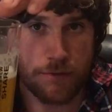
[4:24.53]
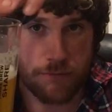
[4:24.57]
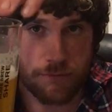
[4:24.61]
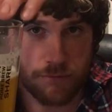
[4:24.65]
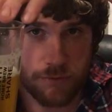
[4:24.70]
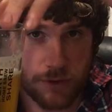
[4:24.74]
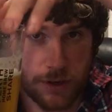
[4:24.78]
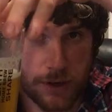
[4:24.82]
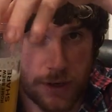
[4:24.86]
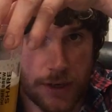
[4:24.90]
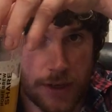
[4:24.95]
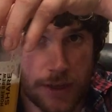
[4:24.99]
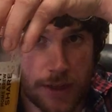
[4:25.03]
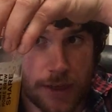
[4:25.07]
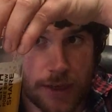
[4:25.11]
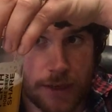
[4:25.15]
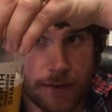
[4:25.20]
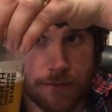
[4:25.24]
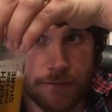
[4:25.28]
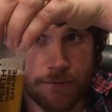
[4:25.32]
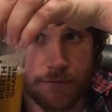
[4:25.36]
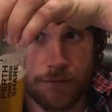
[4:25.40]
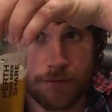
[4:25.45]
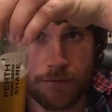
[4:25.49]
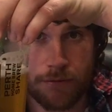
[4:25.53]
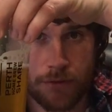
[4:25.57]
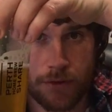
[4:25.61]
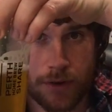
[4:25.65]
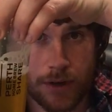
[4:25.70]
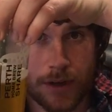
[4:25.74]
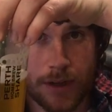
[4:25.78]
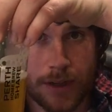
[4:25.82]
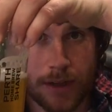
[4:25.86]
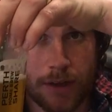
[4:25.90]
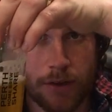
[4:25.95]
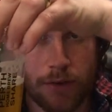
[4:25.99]
really,
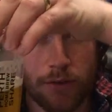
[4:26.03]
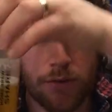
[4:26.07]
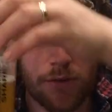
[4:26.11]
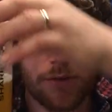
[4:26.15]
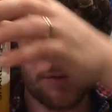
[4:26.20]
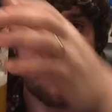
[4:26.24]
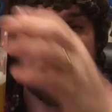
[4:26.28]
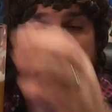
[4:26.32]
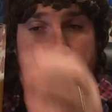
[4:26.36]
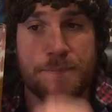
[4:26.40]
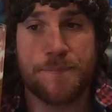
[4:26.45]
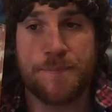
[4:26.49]
really good.